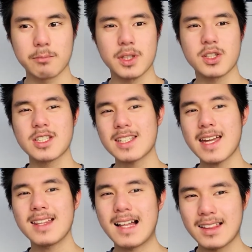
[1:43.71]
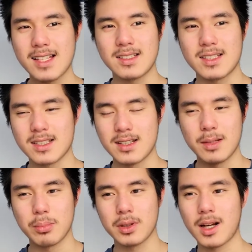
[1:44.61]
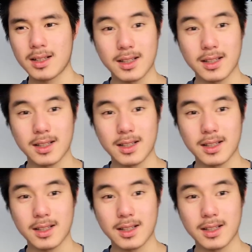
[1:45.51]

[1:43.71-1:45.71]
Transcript: But to say that this is the plot